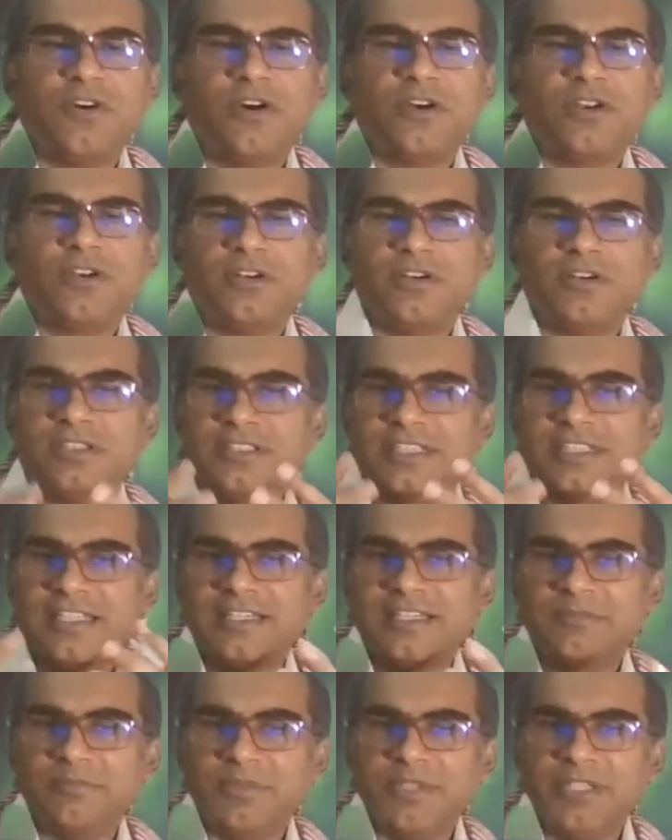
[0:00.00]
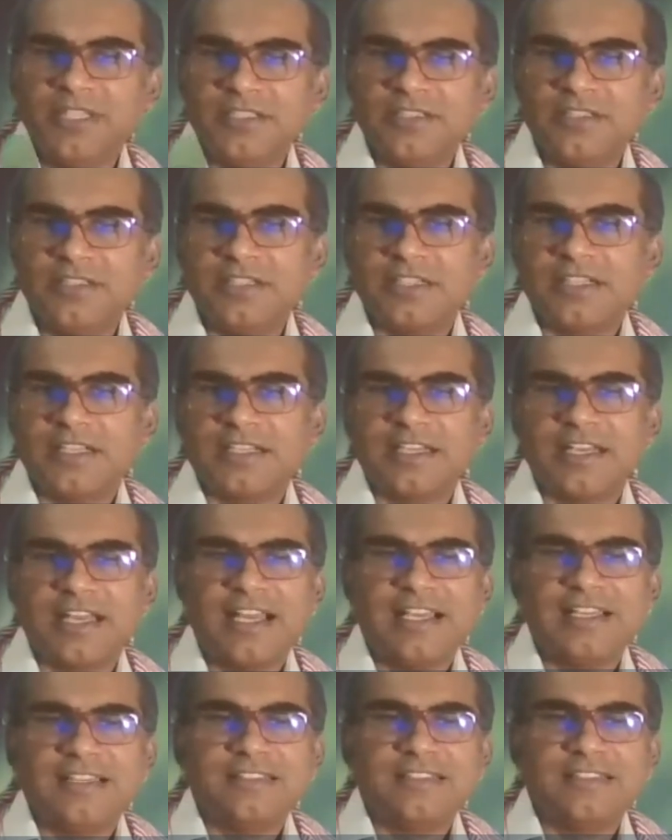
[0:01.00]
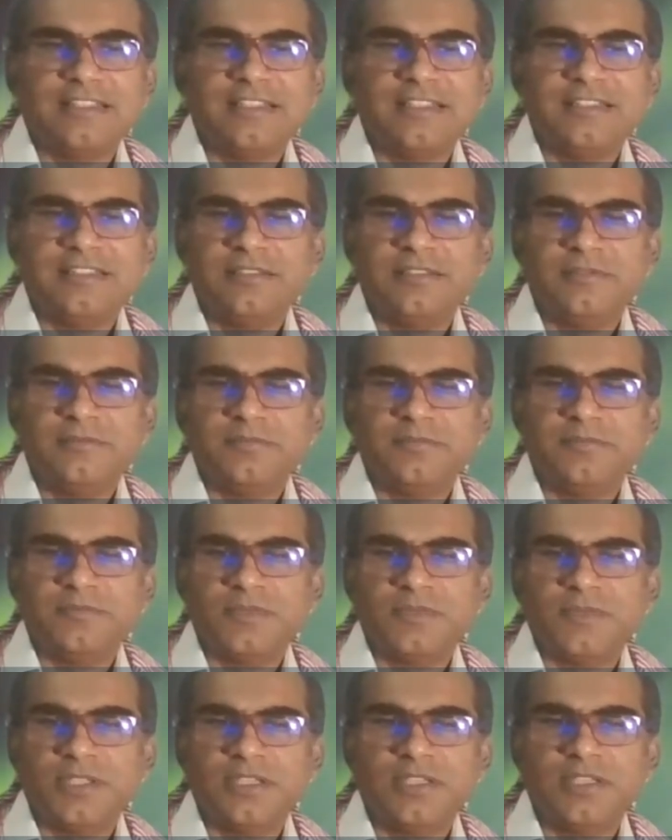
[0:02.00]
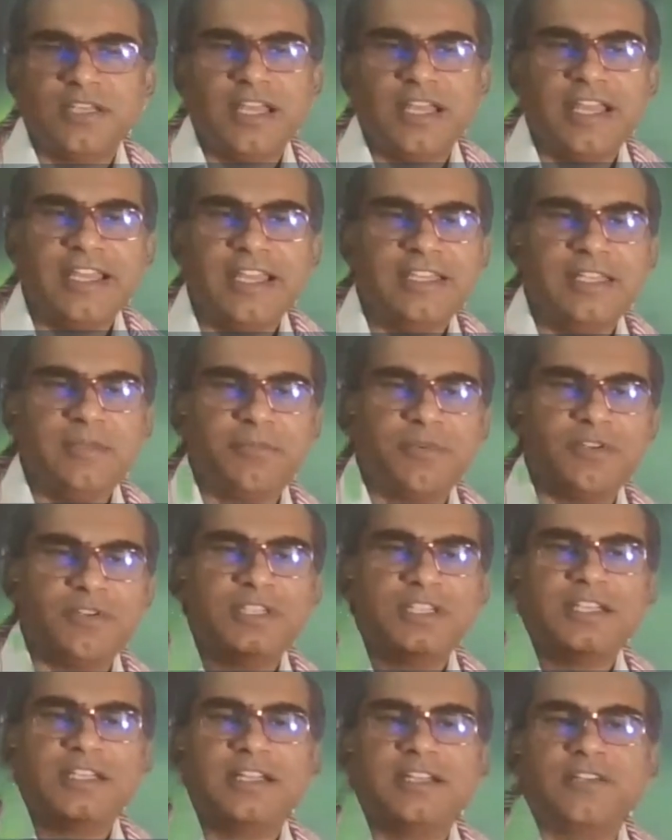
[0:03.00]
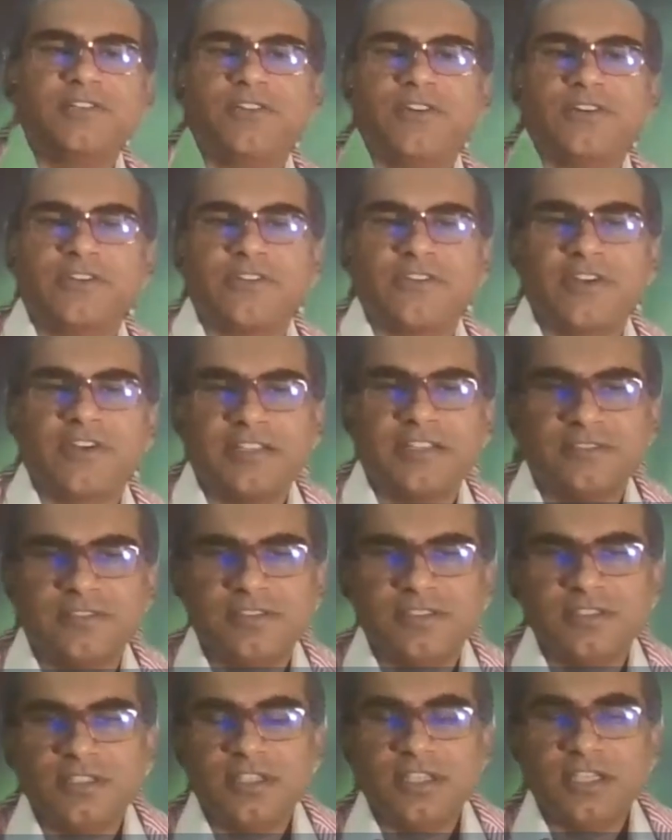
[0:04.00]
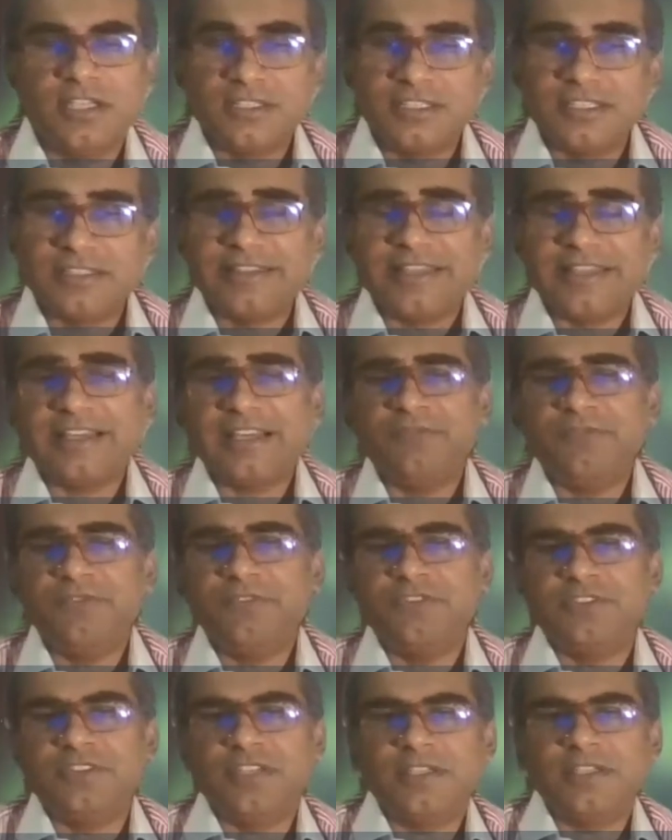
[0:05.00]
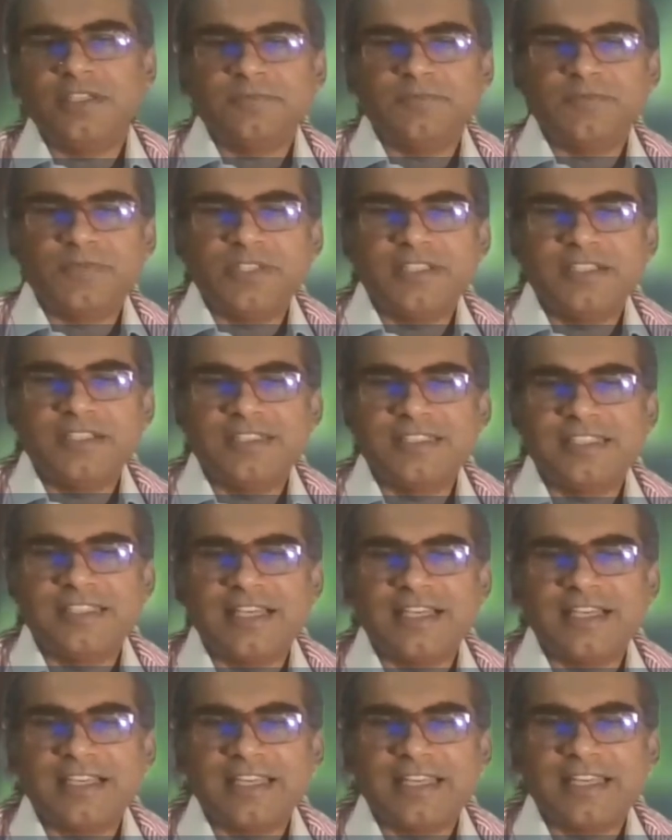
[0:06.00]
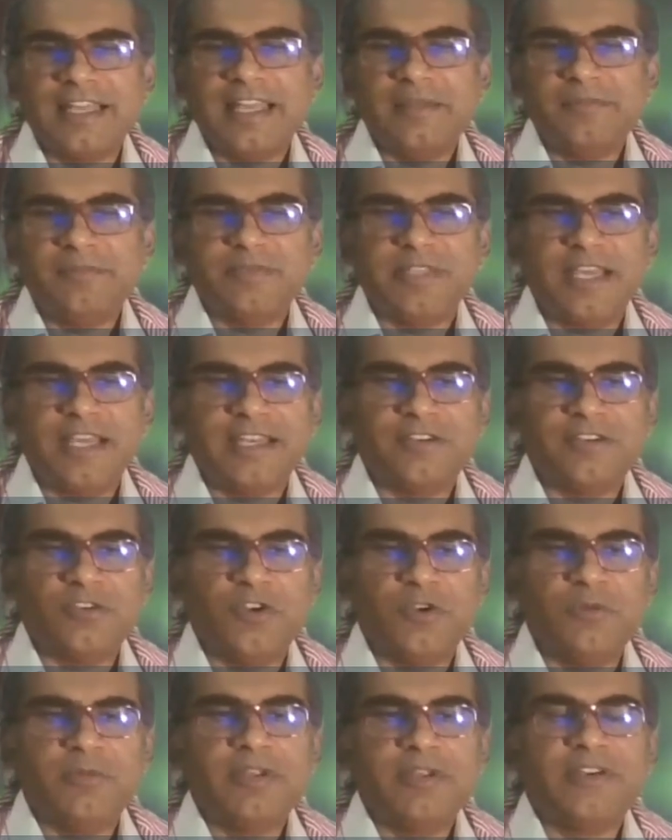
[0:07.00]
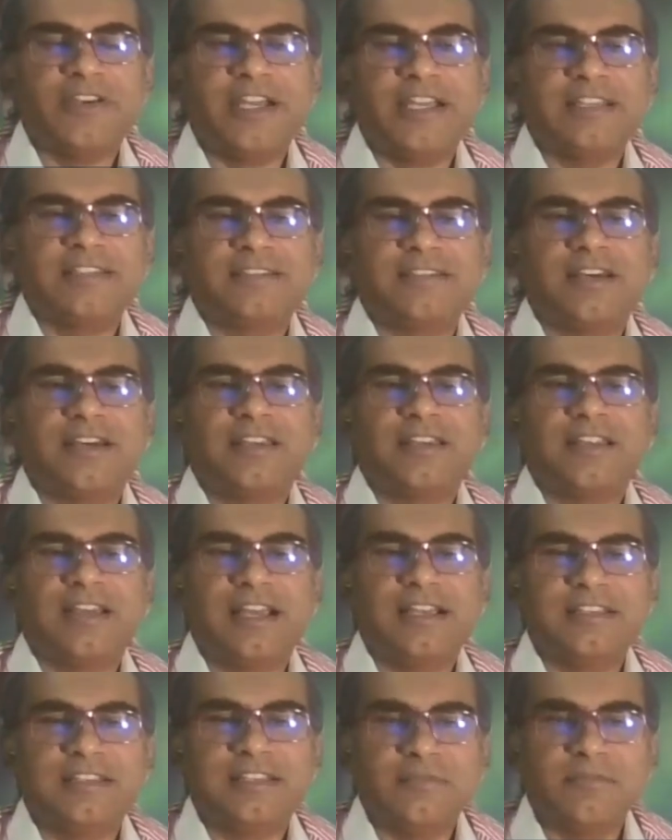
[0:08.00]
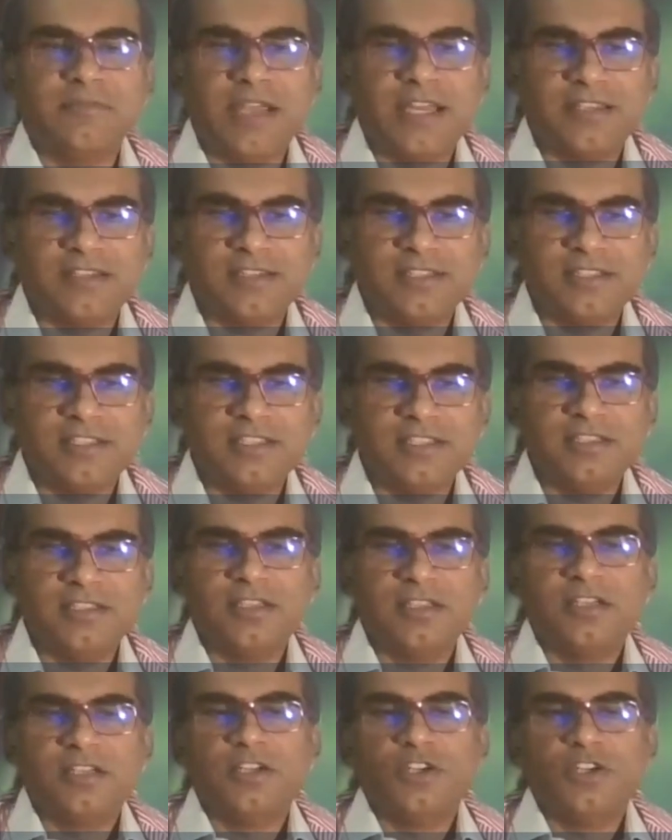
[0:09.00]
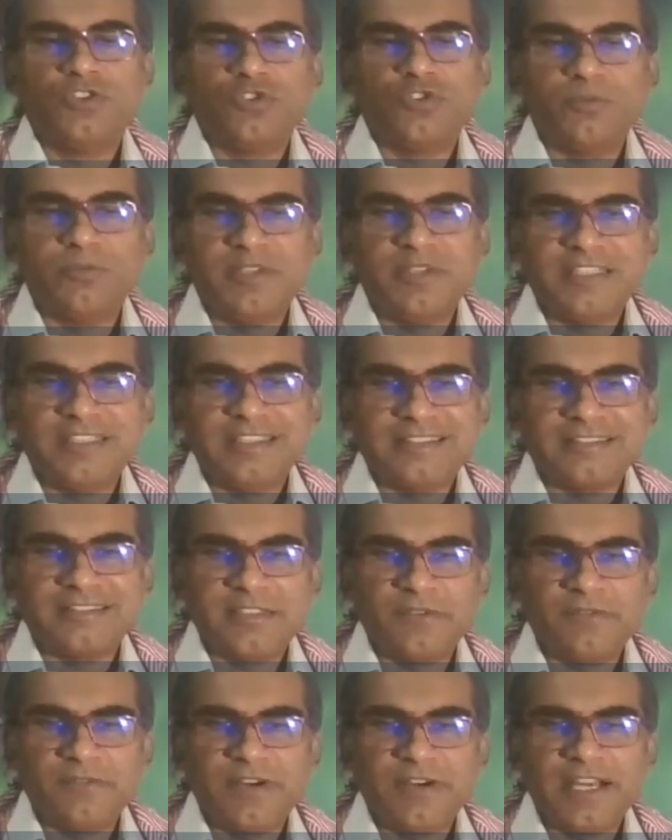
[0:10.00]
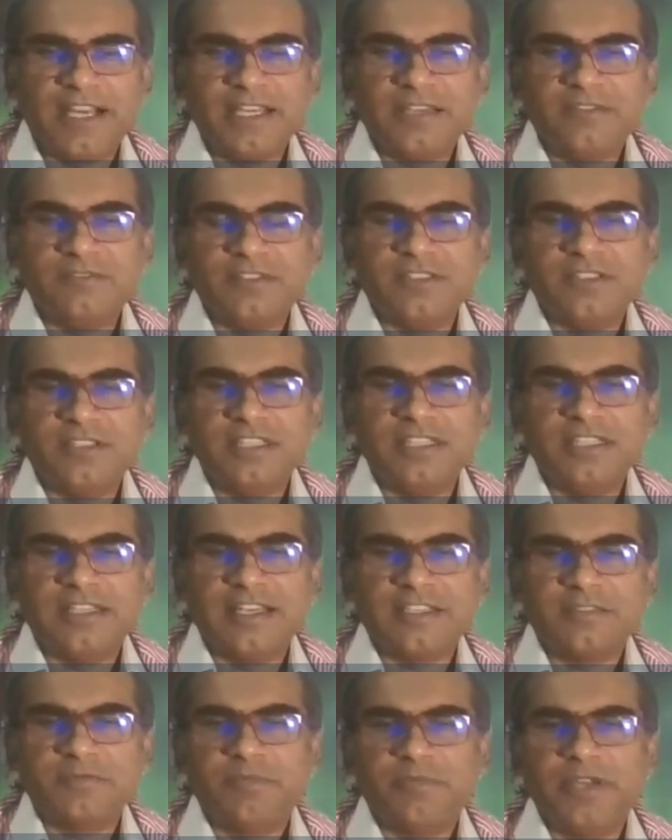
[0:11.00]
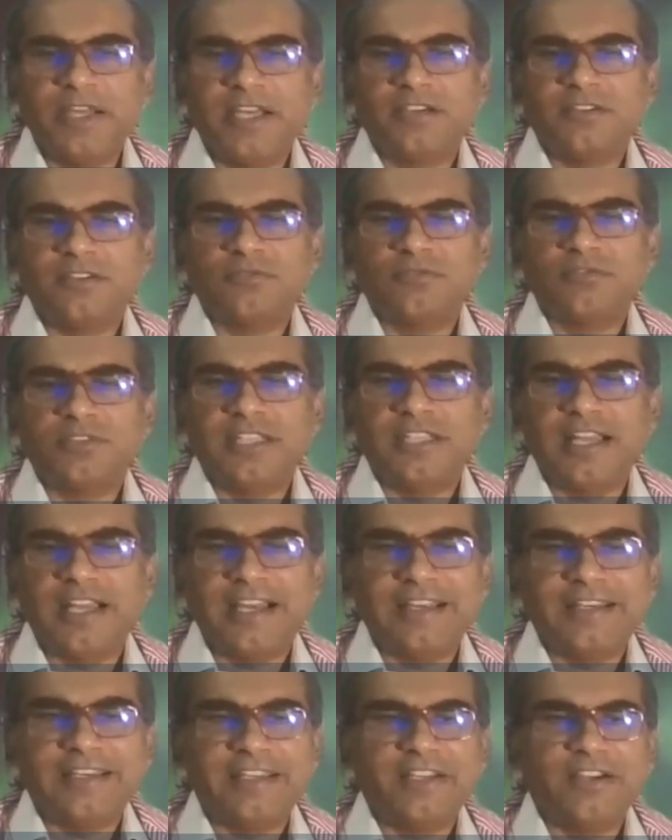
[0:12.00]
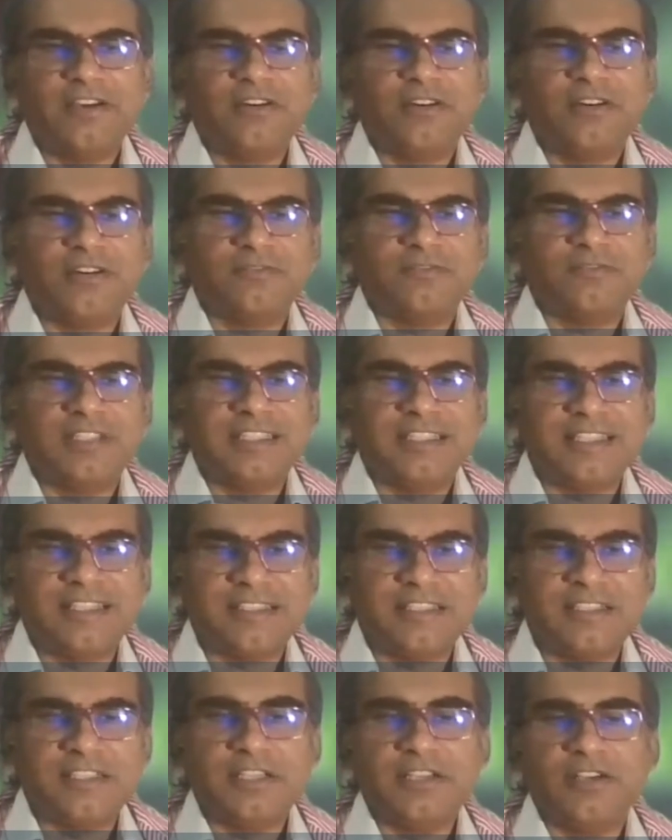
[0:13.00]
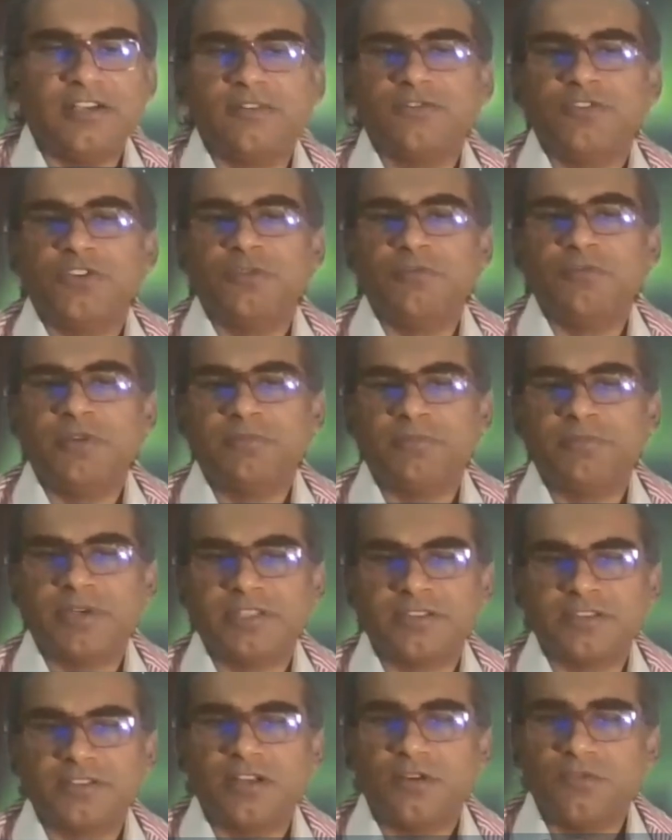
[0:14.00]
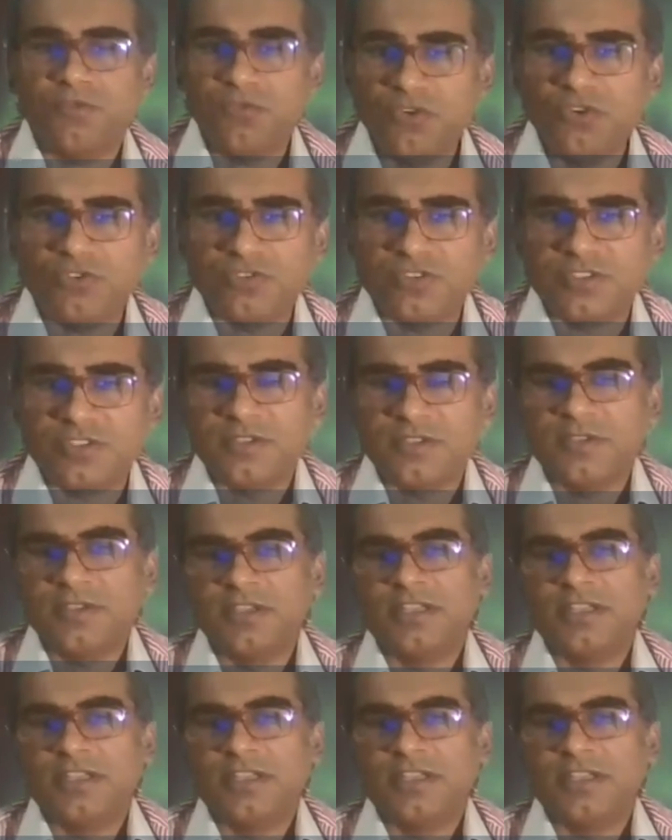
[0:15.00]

or on their being recognized in any political doctrines. The second feature is the claim that human rights are ultimately to be justified with the respect to the idea of the dignity of the human person. Of course,